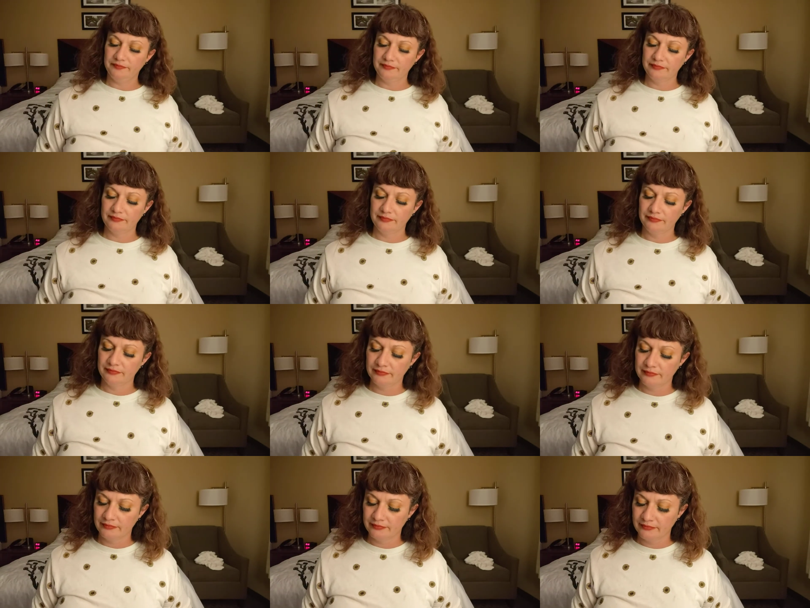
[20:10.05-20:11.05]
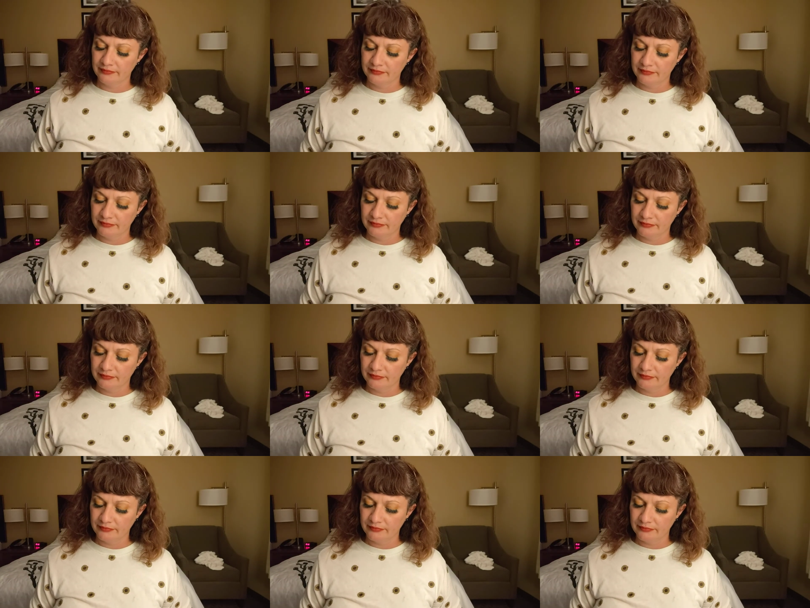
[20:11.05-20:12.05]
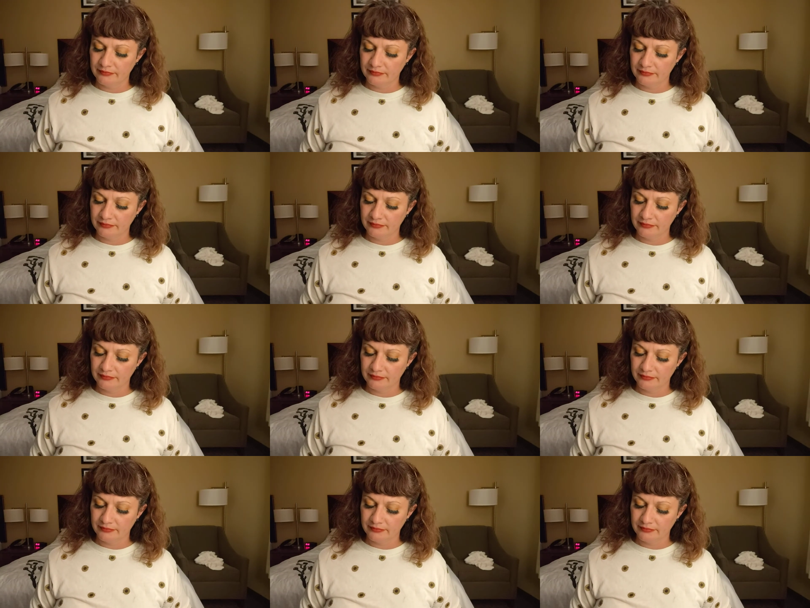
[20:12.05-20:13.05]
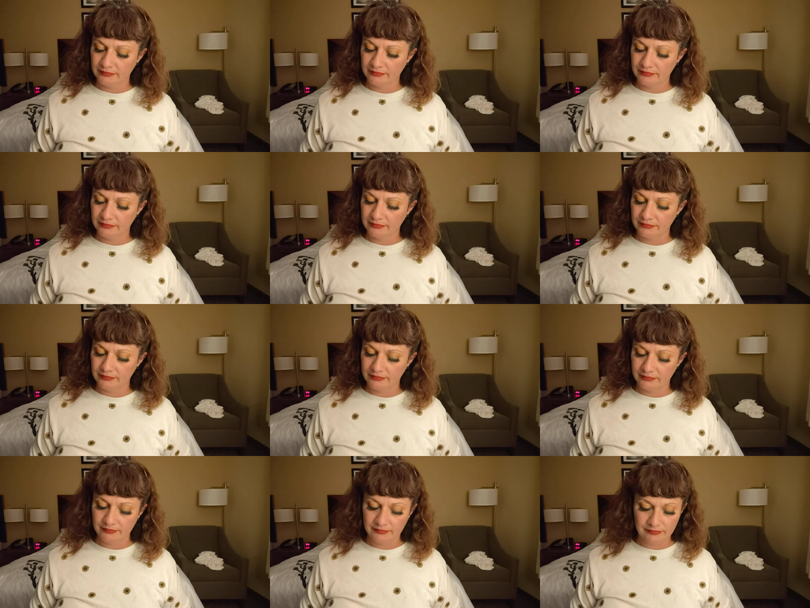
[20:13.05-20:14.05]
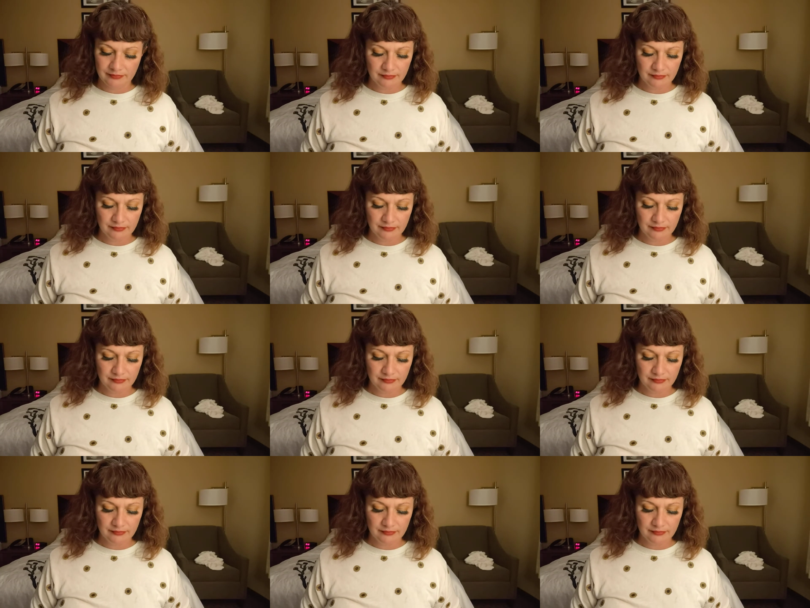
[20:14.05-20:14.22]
[no speech]